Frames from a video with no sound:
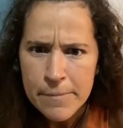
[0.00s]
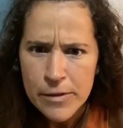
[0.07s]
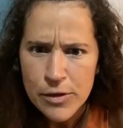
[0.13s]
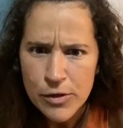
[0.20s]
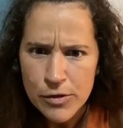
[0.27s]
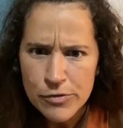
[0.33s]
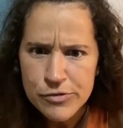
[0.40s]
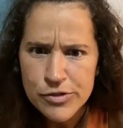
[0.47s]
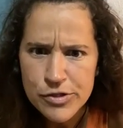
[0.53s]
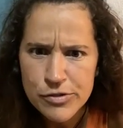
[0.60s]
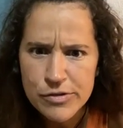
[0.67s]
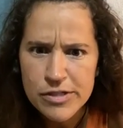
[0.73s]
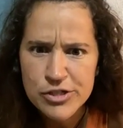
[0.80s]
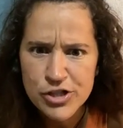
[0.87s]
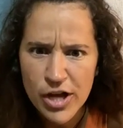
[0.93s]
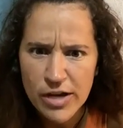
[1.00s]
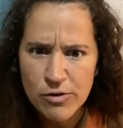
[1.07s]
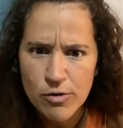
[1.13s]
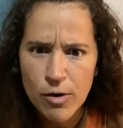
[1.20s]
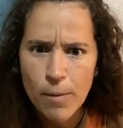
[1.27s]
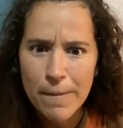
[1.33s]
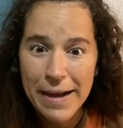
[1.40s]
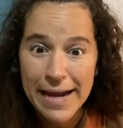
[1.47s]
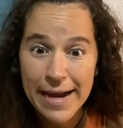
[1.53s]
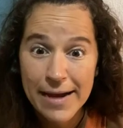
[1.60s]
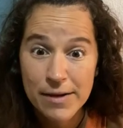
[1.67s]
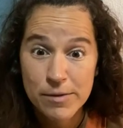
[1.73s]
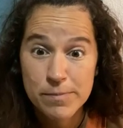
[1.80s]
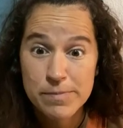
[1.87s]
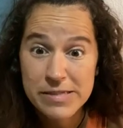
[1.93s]
you to the general
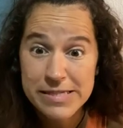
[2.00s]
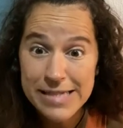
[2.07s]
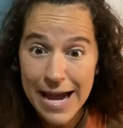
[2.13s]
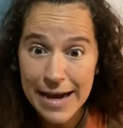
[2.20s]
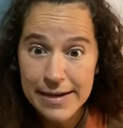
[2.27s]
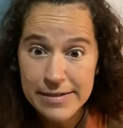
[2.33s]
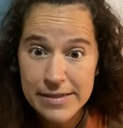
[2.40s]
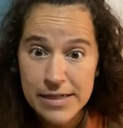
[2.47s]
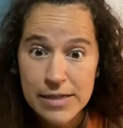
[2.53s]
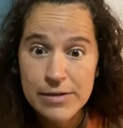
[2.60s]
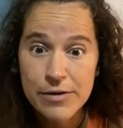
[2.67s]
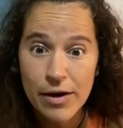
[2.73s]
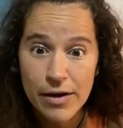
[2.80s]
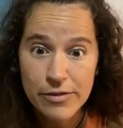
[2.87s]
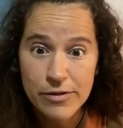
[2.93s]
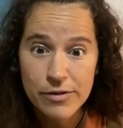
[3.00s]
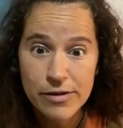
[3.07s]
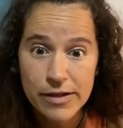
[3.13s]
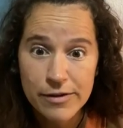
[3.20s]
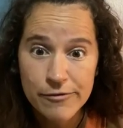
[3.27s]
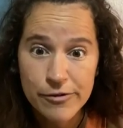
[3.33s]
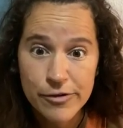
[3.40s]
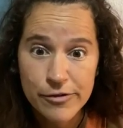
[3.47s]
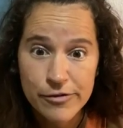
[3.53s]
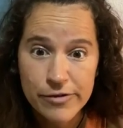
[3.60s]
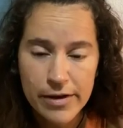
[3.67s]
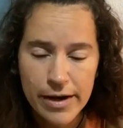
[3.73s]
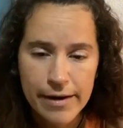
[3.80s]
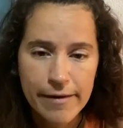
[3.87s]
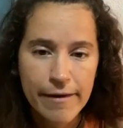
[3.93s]
Payhip site, not the link for your
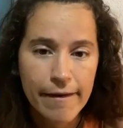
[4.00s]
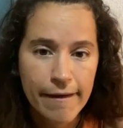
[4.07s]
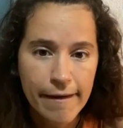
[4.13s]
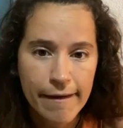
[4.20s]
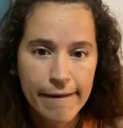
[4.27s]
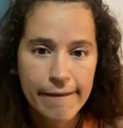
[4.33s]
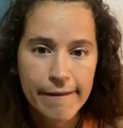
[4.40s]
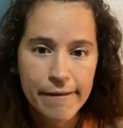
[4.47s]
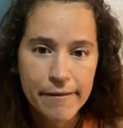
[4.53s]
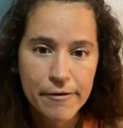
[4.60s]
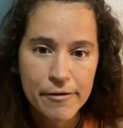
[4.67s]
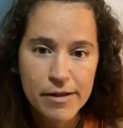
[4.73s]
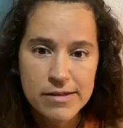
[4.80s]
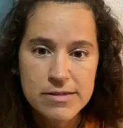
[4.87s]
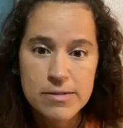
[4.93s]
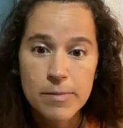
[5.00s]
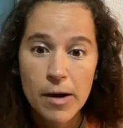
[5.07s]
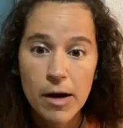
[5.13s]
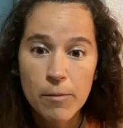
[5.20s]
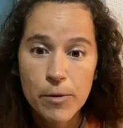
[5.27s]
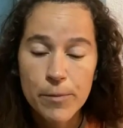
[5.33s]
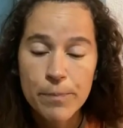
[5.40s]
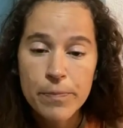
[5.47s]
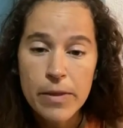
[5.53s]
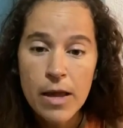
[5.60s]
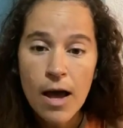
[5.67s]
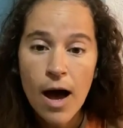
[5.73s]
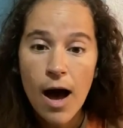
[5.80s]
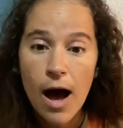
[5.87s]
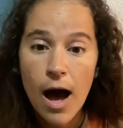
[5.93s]
site. Uh oh, that's a problem.
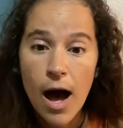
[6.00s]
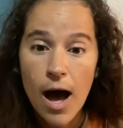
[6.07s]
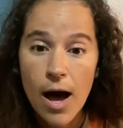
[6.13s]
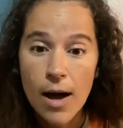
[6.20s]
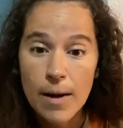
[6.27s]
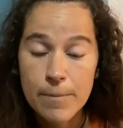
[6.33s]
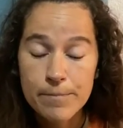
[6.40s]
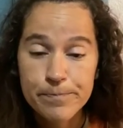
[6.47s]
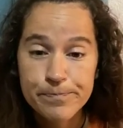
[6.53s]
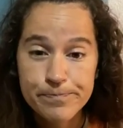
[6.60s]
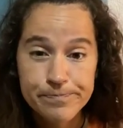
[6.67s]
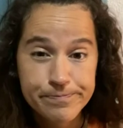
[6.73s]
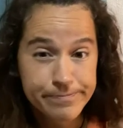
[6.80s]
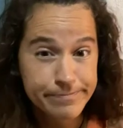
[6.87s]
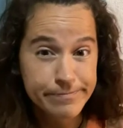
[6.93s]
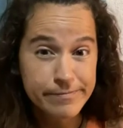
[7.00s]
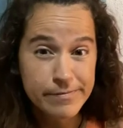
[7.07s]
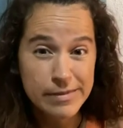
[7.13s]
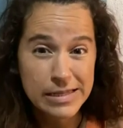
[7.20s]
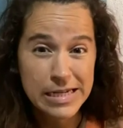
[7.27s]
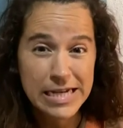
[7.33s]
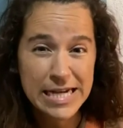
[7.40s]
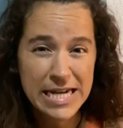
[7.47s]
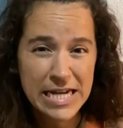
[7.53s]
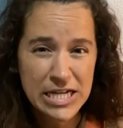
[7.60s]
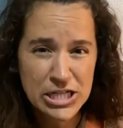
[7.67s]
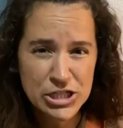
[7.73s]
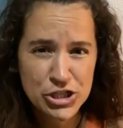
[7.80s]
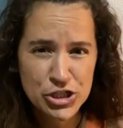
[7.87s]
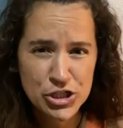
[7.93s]
Um,
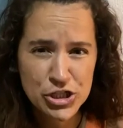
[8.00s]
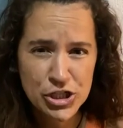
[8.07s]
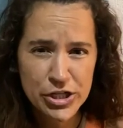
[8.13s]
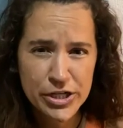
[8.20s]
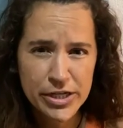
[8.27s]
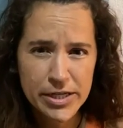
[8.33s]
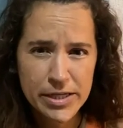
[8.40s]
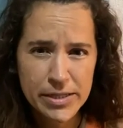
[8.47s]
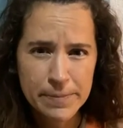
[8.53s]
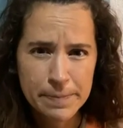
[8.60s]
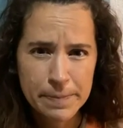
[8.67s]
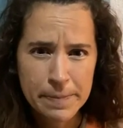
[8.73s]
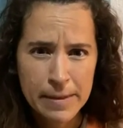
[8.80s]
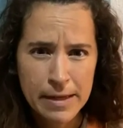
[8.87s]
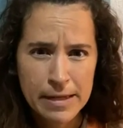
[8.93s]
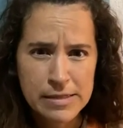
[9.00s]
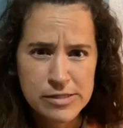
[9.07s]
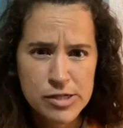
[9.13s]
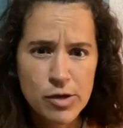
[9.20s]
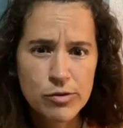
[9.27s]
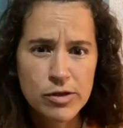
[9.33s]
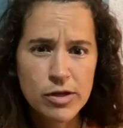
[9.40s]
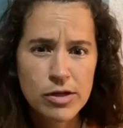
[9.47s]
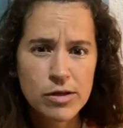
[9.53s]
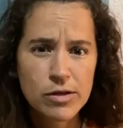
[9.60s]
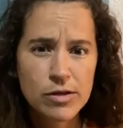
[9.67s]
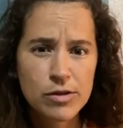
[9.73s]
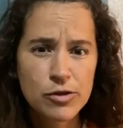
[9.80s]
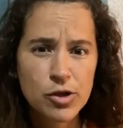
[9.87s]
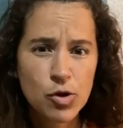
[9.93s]
it should. So the
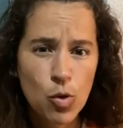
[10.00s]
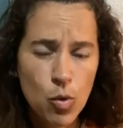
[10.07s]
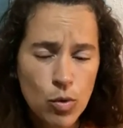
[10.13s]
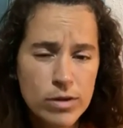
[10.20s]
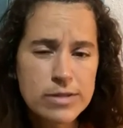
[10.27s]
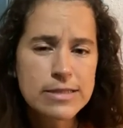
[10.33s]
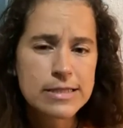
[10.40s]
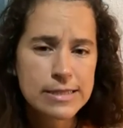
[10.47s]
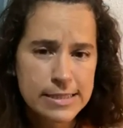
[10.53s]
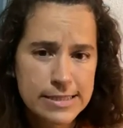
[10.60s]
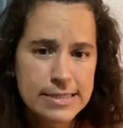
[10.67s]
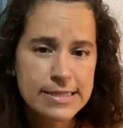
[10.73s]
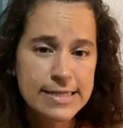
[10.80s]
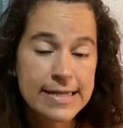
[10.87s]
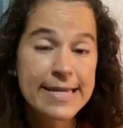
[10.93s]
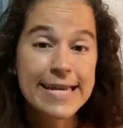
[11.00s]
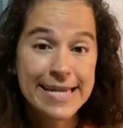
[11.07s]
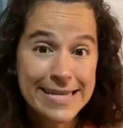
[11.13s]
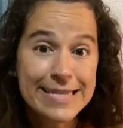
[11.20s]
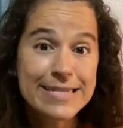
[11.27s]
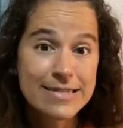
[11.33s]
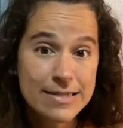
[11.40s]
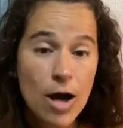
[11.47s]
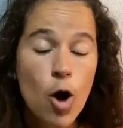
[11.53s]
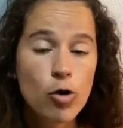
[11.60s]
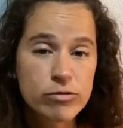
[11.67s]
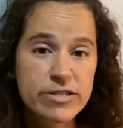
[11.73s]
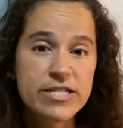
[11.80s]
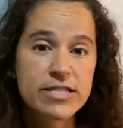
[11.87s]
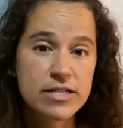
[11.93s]
the course listing is
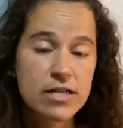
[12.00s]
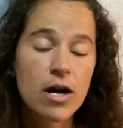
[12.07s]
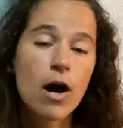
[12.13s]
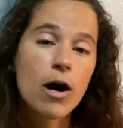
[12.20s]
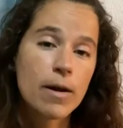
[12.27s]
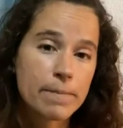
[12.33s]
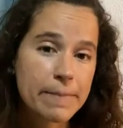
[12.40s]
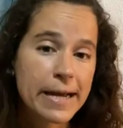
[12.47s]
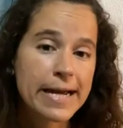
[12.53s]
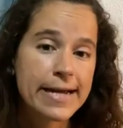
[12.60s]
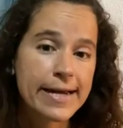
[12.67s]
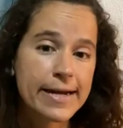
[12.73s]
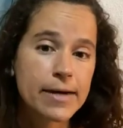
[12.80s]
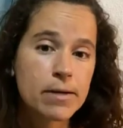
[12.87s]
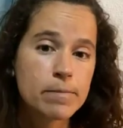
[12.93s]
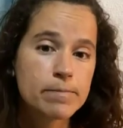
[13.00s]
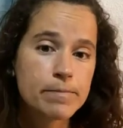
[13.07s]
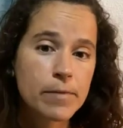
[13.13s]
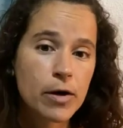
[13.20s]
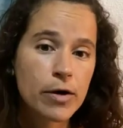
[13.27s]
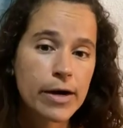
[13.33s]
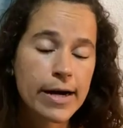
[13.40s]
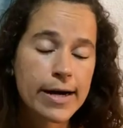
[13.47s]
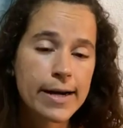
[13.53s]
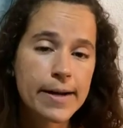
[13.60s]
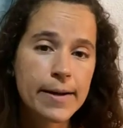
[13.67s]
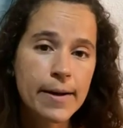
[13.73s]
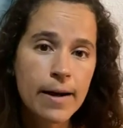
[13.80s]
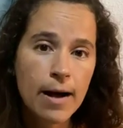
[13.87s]
hosted on Payhip. Okay.